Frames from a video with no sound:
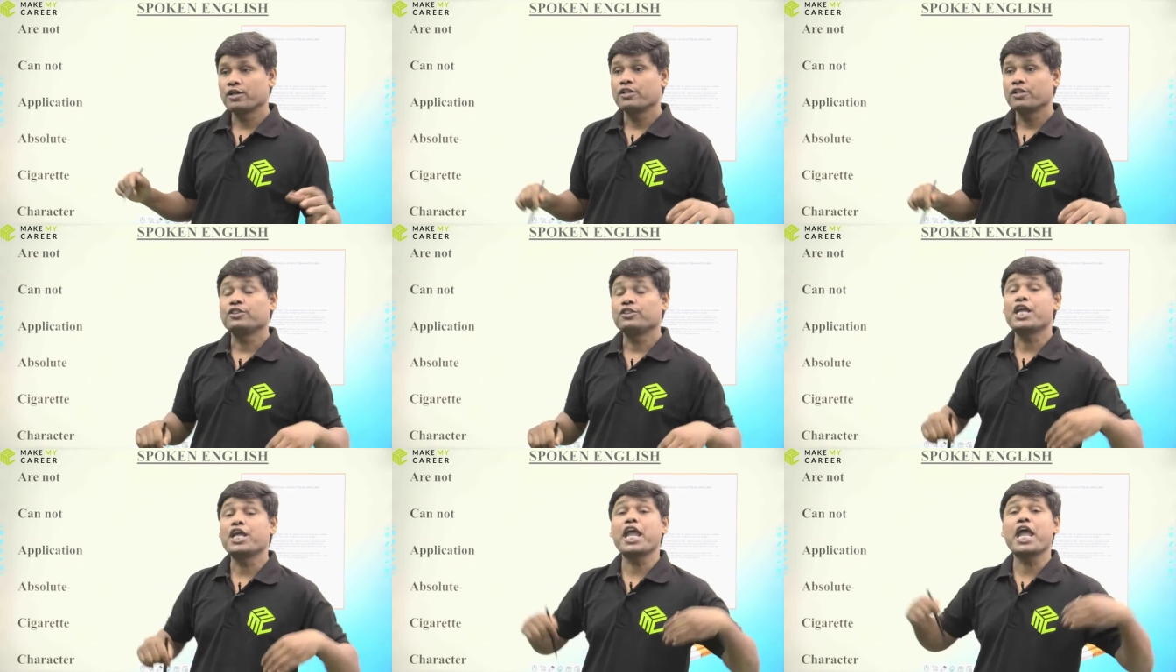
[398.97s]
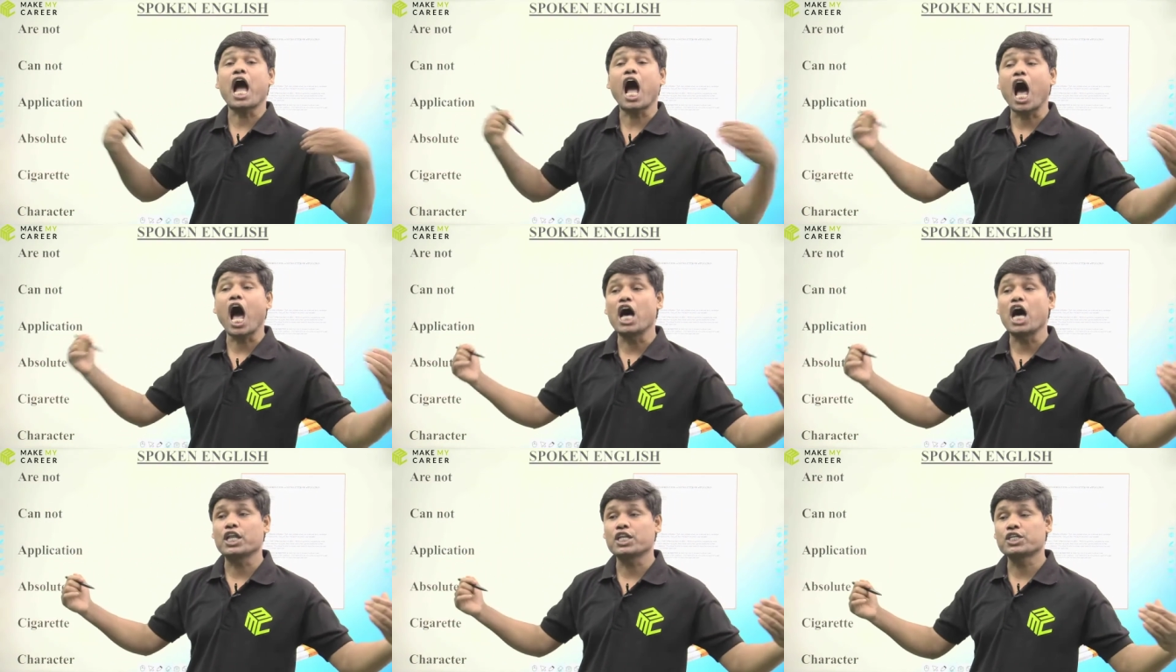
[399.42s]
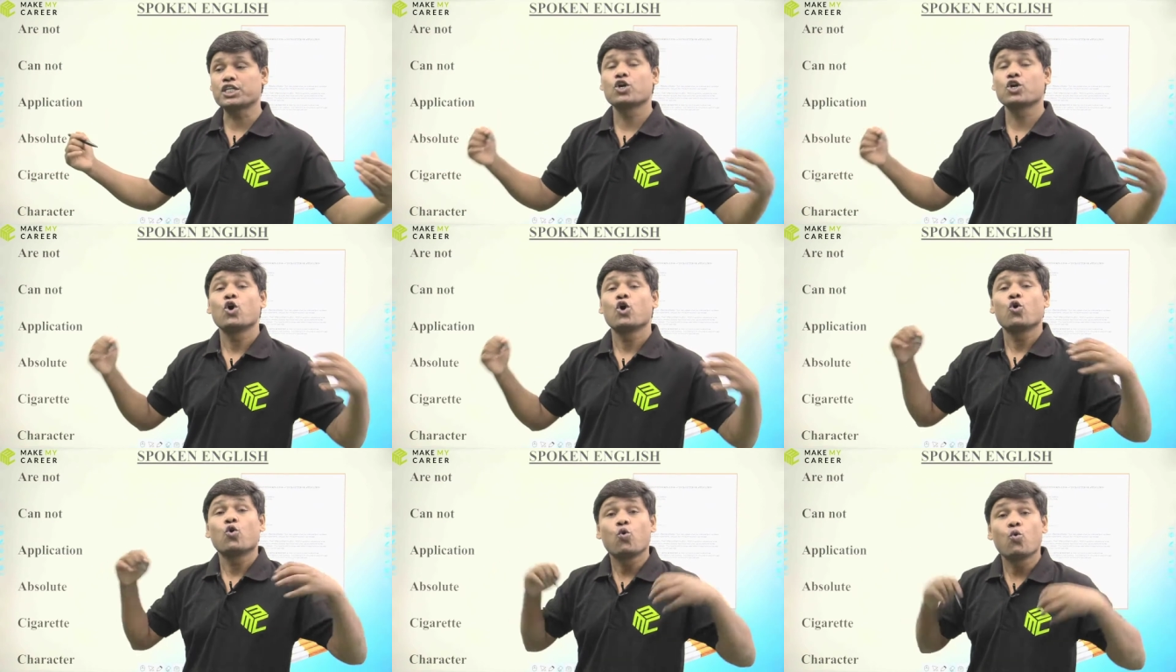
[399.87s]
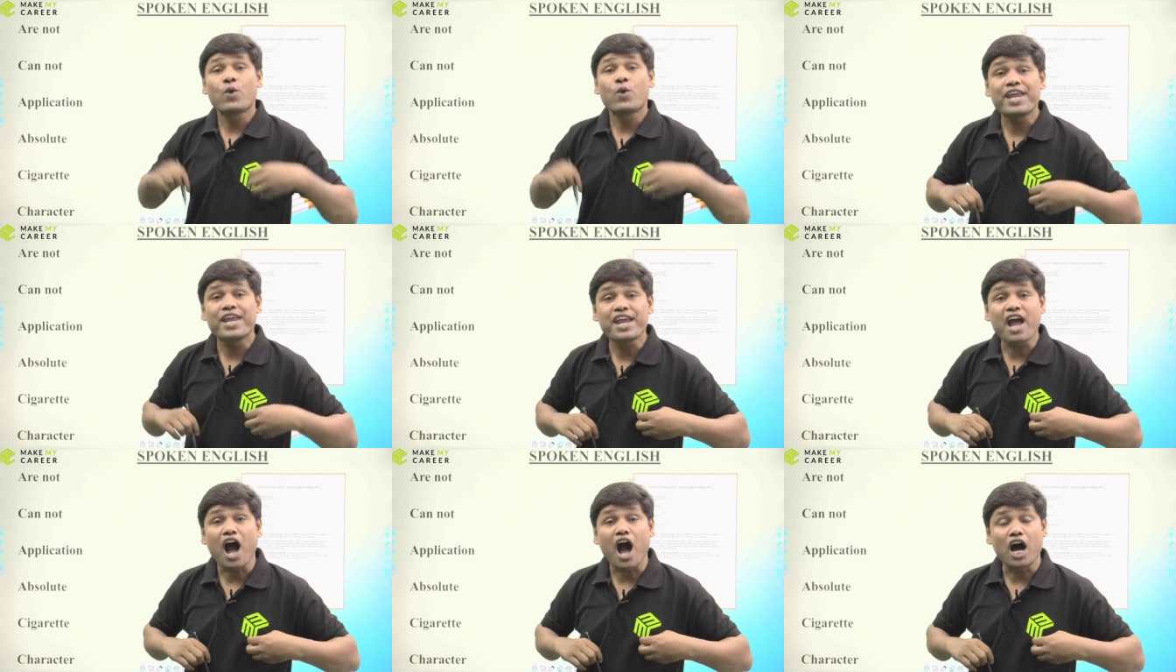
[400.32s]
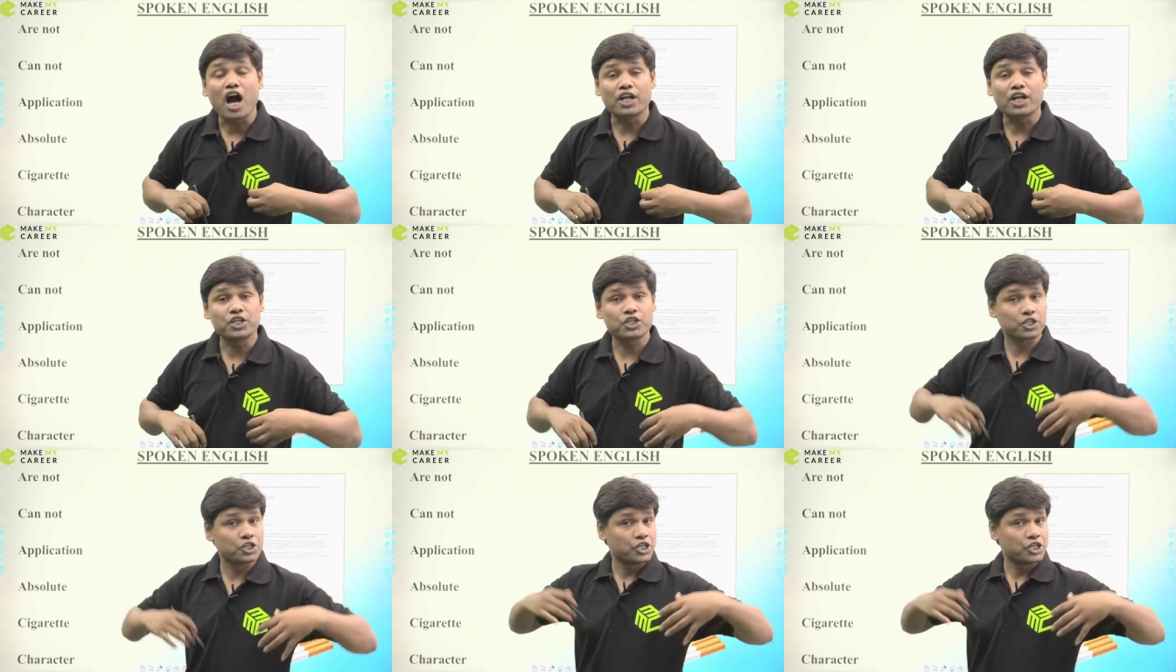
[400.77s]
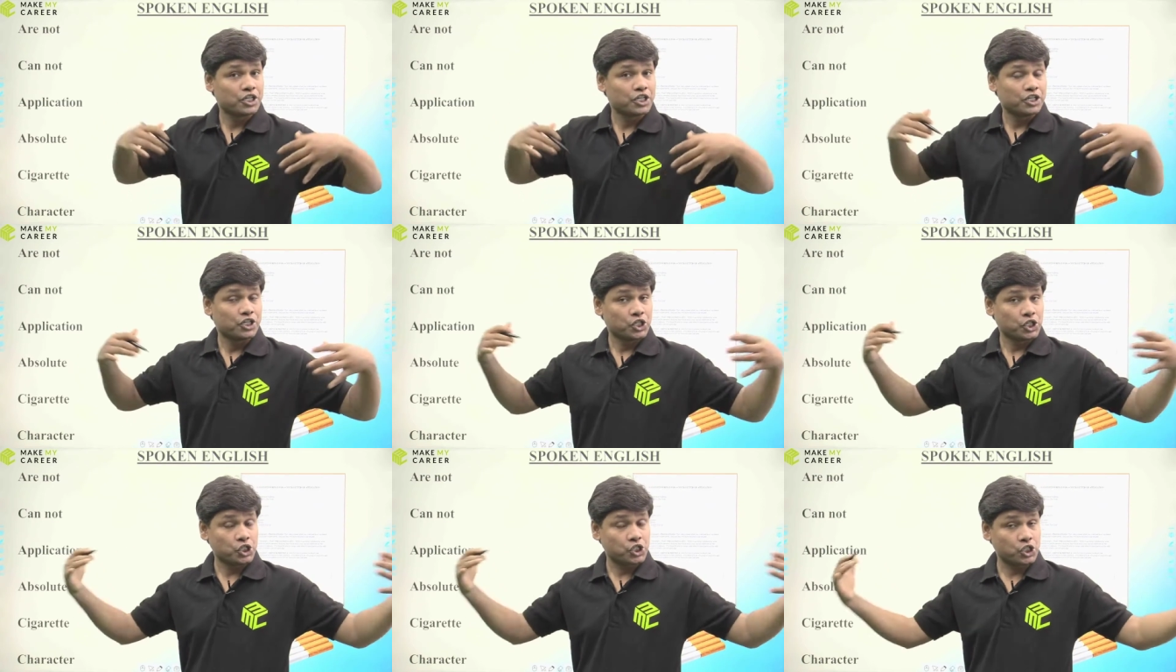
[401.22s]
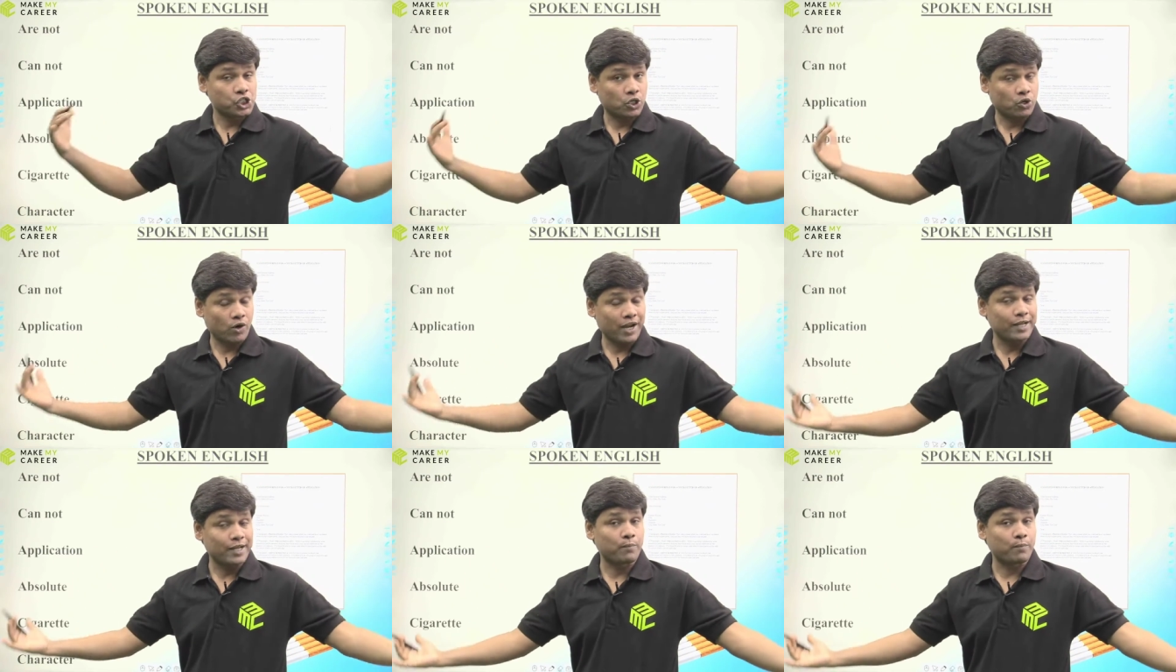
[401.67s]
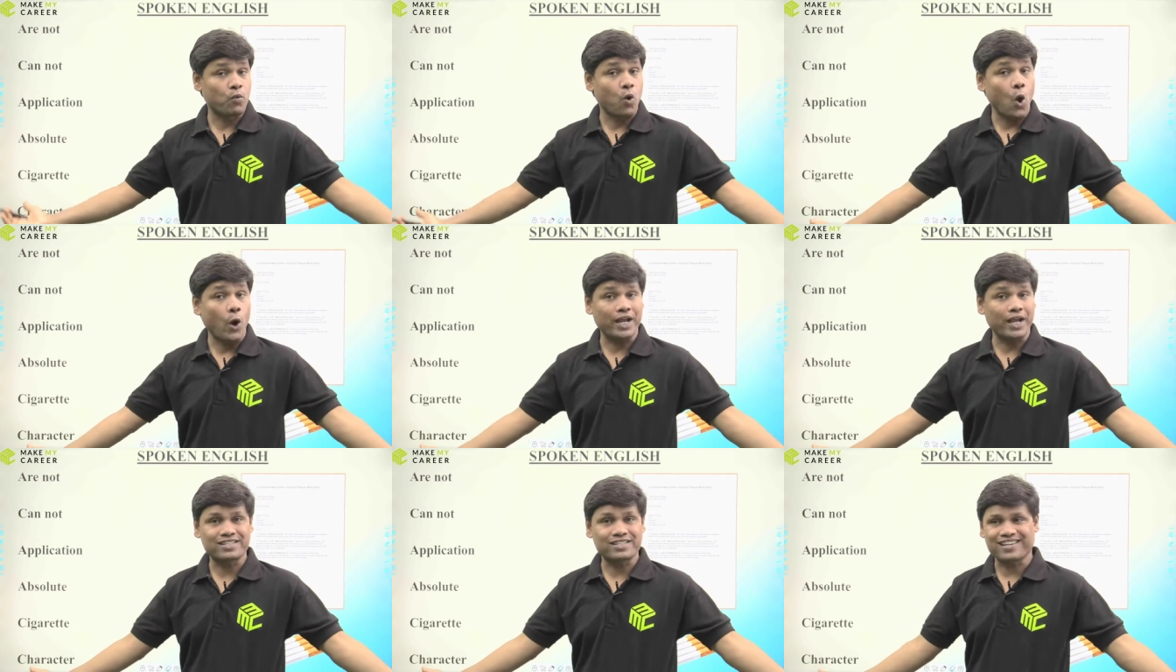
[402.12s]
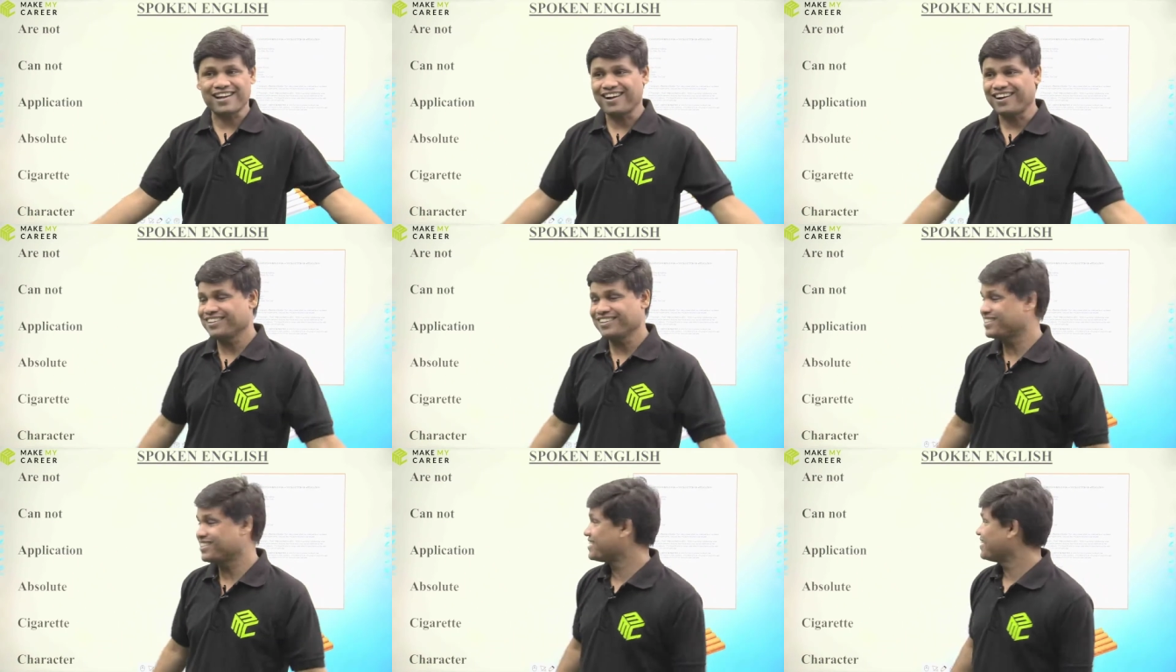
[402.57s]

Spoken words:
They aren't, we aren't, right? Boys aren't.